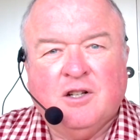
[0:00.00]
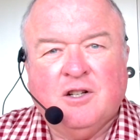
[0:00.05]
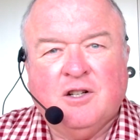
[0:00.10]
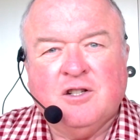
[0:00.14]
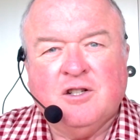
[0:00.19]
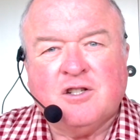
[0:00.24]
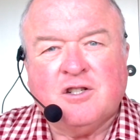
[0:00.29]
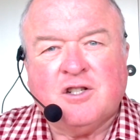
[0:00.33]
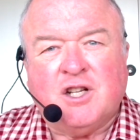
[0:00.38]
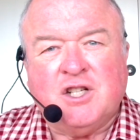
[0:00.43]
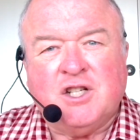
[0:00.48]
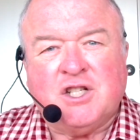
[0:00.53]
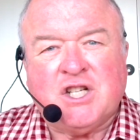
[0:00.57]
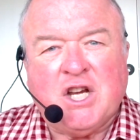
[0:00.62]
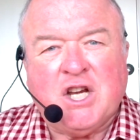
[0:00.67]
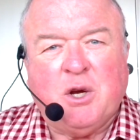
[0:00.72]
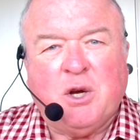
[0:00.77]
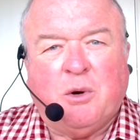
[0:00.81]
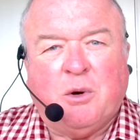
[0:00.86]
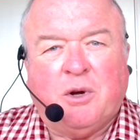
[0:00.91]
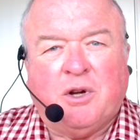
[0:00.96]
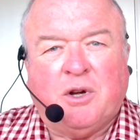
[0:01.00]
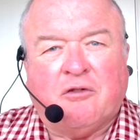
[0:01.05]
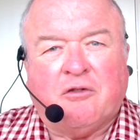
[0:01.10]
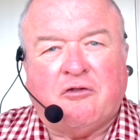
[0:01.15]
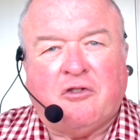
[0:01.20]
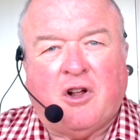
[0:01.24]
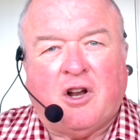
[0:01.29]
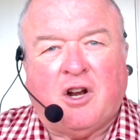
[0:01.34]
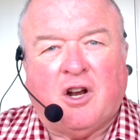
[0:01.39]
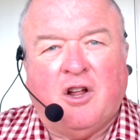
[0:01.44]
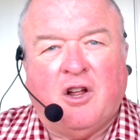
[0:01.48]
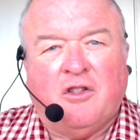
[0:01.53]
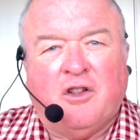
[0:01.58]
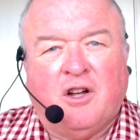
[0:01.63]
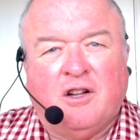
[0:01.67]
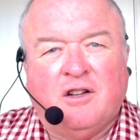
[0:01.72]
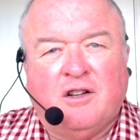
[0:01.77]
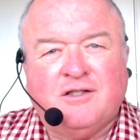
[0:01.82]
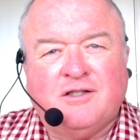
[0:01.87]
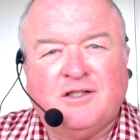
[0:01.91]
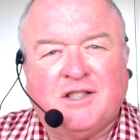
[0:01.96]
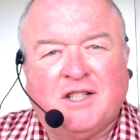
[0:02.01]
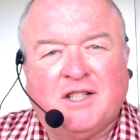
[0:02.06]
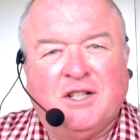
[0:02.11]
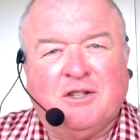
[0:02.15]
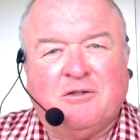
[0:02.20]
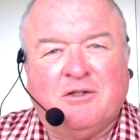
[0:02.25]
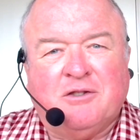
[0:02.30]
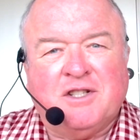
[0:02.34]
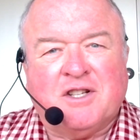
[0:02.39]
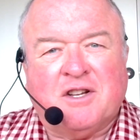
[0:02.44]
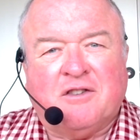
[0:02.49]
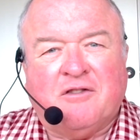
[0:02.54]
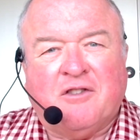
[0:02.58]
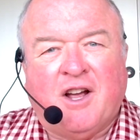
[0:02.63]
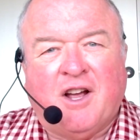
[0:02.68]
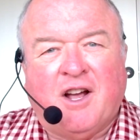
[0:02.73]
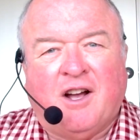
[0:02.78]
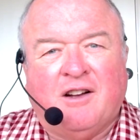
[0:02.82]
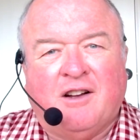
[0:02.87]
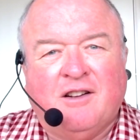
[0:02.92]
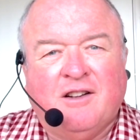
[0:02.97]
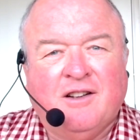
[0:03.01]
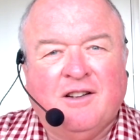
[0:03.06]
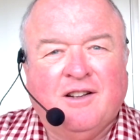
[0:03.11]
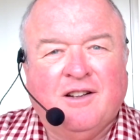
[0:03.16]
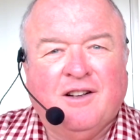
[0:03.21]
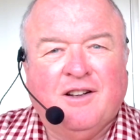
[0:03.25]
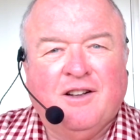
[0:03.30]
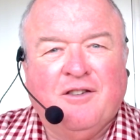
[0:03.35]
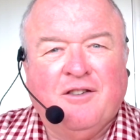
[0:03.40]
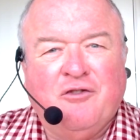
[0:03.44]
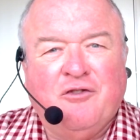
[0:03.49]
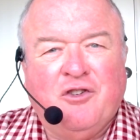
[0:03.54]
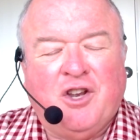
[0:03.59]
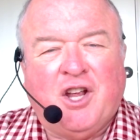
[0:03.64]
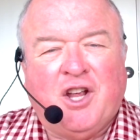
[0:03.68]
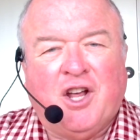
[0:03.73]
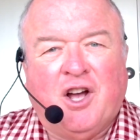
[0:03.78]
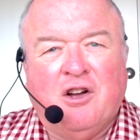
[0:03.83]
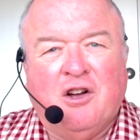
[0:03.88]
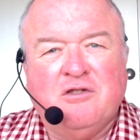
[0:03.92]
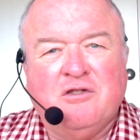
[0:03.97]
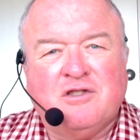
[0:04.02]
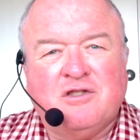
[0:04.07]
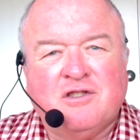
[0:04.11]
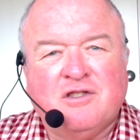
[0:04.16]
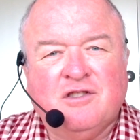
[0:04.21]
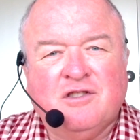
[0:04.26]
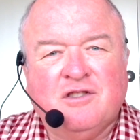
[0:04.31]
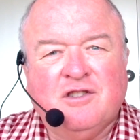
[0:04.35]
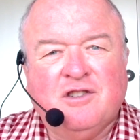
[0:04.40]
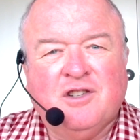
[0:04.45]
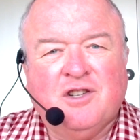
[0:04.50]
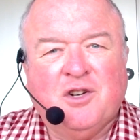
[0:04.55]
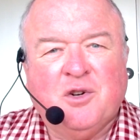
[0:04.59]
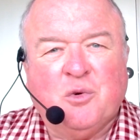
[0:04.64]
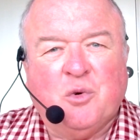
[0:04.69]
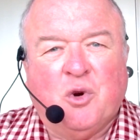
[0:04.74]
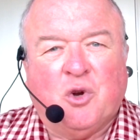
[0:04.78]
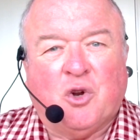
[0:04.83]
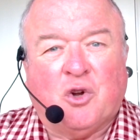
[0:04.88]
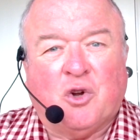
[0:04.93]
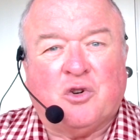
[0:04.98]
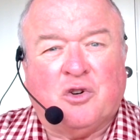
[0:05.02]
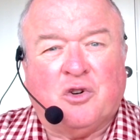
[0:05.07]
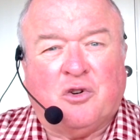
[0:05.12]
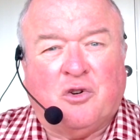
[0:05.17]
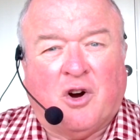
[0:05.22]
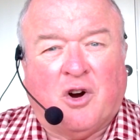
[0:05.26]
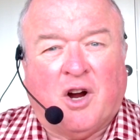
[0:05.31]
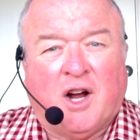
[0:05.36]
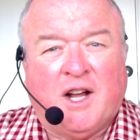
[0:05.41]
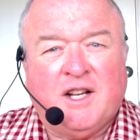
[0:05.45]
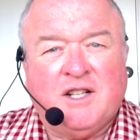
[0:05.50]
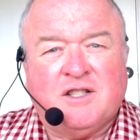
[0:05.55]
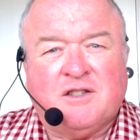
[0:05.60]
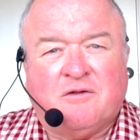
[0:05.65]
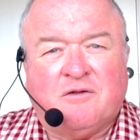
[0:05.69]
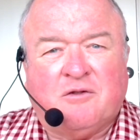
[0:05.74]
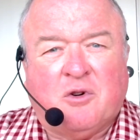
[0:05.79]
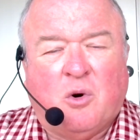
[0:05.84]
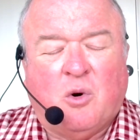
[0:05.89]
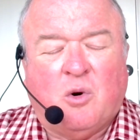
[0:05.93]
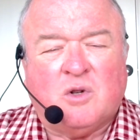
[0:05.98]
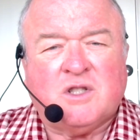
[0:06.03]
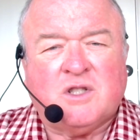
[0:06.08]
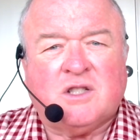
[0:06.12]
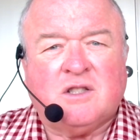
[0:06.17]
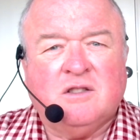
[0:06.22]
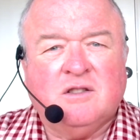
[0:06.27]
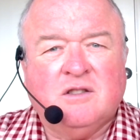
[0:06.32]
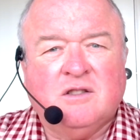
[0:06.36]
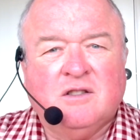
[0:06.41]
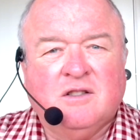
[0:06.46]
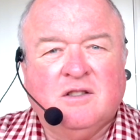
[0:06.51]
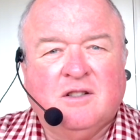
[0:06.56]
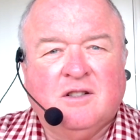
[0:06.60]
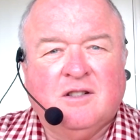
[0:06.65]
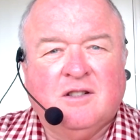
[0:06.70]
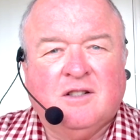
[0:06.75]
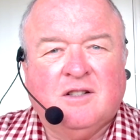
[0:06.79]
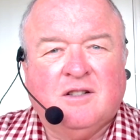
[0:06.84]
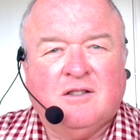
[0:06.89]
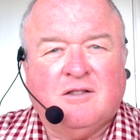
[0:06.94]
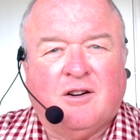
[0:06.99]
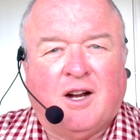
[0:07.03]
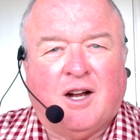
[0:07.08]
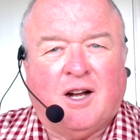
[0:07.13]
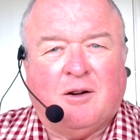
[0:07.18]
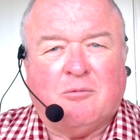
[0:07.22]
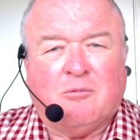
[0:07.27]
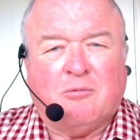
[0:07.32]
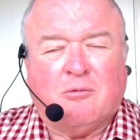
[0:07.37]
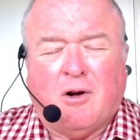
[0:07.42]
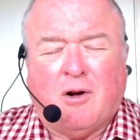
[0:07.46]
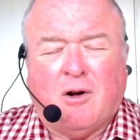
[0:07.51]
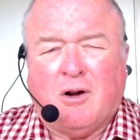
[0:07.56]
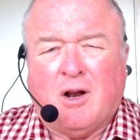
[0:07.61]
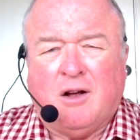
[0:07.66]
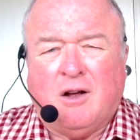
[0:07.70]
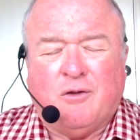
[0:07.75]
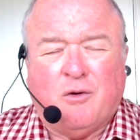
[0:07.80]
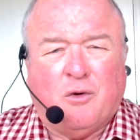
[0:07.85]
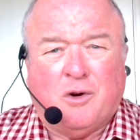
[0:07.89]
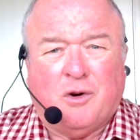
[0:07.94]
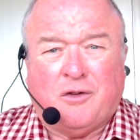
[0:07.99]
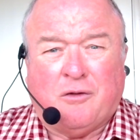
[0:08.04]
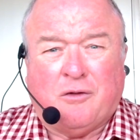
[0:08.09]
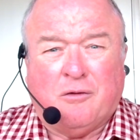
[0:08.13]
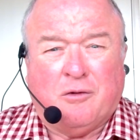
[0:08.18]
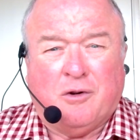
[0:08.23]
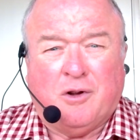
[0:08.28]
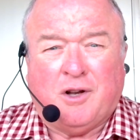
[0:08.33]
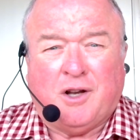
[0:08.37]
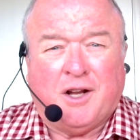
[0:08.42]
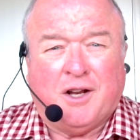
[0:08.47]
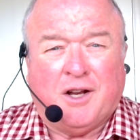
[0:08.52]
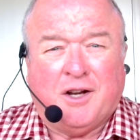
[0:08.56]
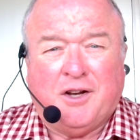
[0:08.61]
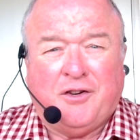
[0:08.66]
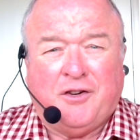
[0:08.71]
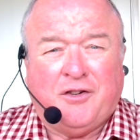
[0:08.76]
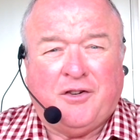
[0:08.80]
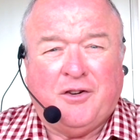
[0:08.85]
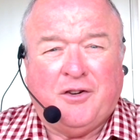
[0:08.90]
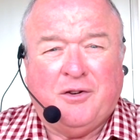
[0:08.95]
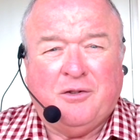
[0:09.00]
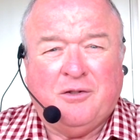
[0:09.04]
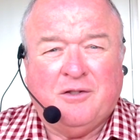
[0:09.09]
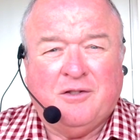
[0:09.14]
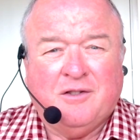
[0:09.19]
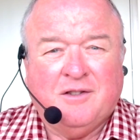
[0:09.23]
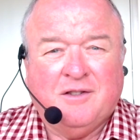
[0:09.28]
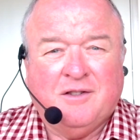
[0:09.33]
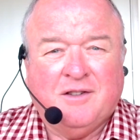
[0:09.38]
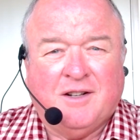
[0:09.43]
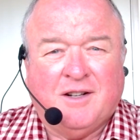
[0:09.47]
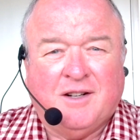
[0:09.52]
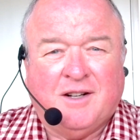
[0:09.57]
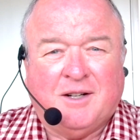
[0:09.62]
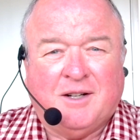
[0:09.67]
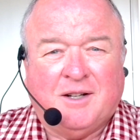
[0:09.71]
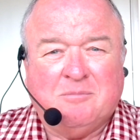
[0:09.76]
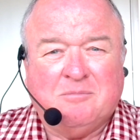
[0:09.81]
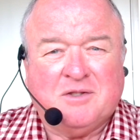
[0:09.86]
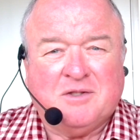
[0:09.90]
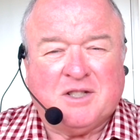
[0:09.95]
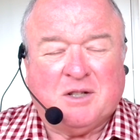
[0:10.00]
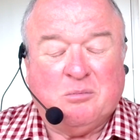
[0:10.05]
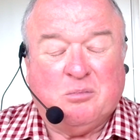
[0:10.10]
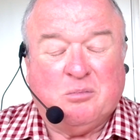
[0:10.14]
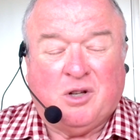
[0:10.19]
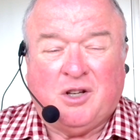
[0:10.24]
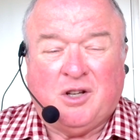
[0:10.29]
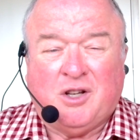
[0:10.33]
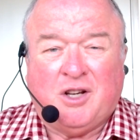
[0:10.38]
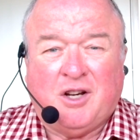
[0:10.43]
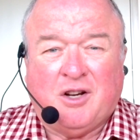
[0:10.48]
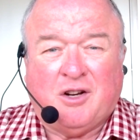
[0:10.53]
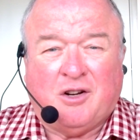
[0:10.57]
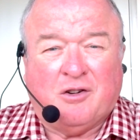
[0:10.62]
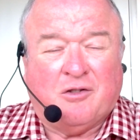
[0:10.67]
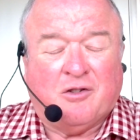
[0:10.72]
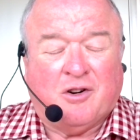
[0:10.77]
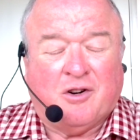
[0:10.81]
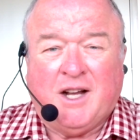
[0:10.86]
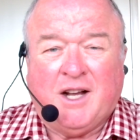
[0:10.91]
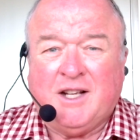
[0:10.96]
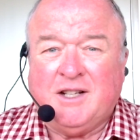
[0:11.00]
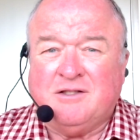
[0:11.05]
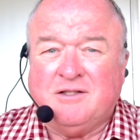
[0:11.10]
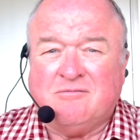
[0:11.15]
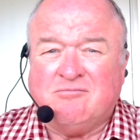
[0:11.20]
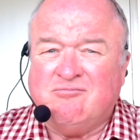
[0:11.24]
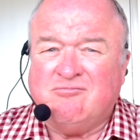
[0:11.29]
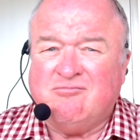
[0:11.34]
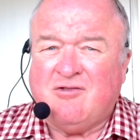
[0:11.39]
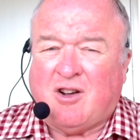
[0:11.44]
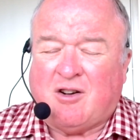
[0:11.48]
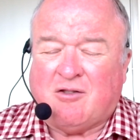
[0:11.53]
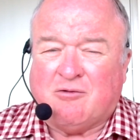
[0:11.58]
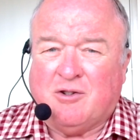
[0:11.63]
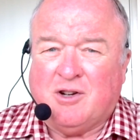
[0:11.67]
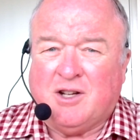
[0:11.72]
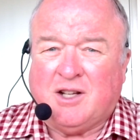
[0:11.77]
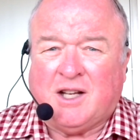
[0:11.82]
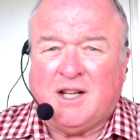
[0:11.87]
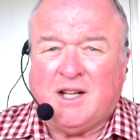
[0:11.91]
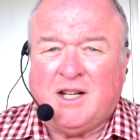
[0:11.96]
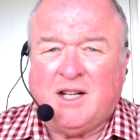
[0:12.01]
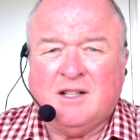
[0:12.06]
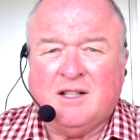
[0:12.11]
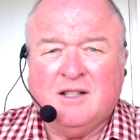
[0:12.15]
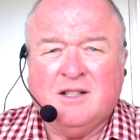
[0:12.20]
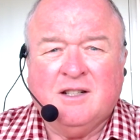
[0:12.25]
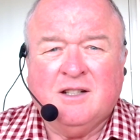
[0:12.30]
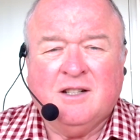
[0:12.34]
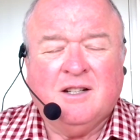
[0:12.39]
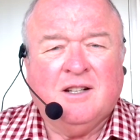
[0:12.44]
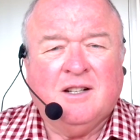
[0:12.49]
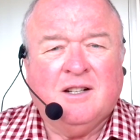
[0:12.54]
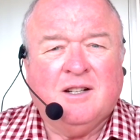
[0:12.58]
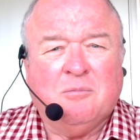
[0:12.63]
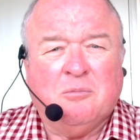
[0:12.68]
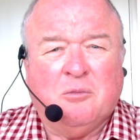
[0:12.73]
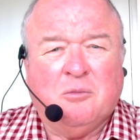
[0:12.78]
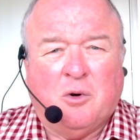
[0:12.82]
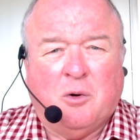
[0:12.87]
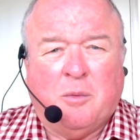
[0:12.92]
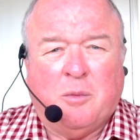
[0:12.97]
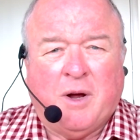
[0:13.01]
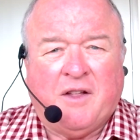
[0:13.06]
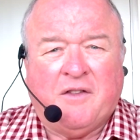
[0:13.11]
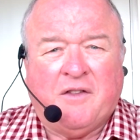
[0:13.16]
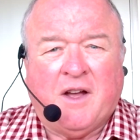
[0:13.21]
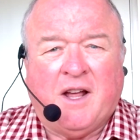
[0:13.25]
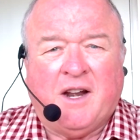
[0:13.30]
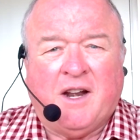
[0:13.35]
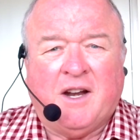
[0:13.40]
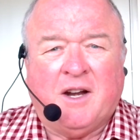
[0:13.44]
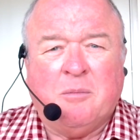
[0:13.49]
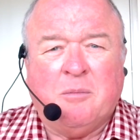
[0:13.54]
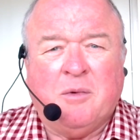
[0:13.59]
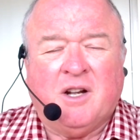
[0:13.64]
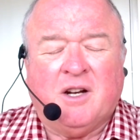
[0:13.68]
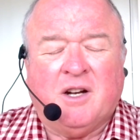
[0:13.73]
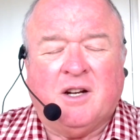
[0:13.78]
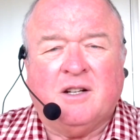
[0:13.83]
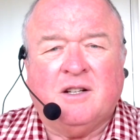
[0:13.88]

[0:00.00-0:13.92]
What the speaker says: Continuing to follow the series of our videos, we looked at grades, of course. Rollover wasn't really an issue. Stability on grades, not really. More about that in a minute.